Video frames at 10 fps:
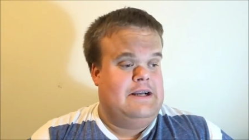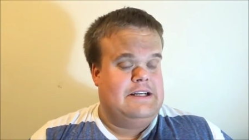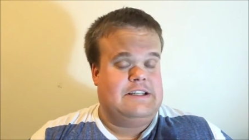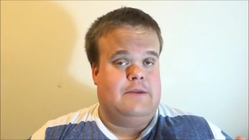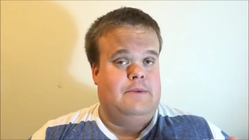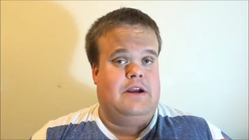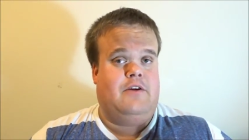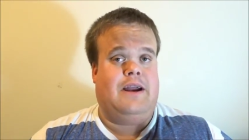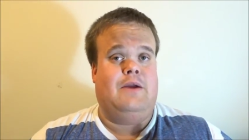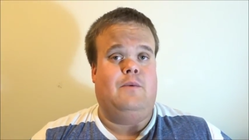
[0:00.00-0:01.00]
It's going to be a
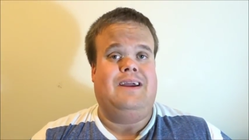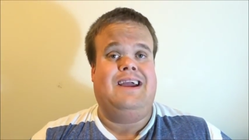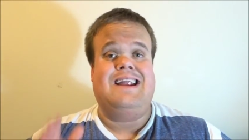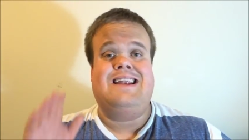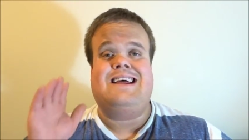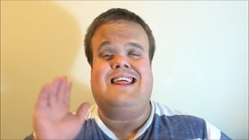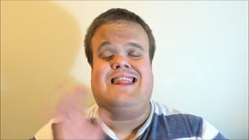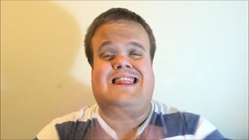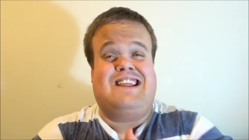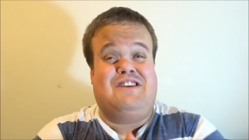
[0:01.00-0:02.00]
cracking weekend.
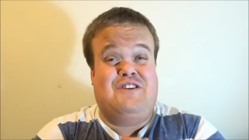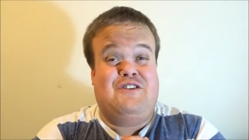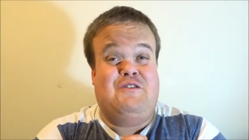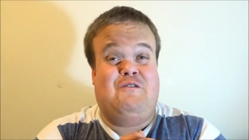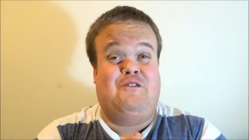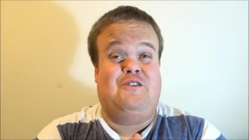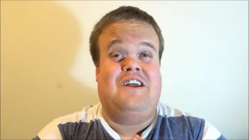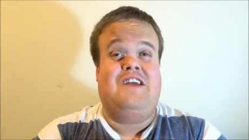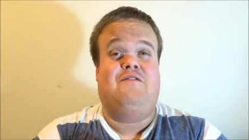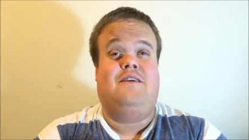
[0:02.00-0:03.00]
that's going to do it for
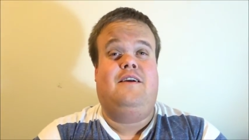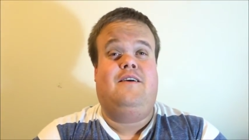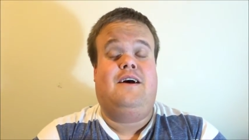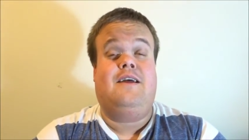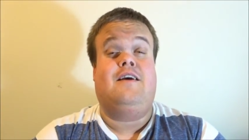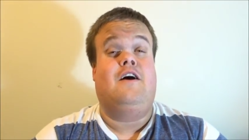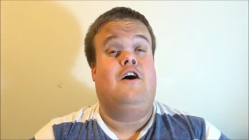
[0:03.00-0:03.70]
today's video, guys.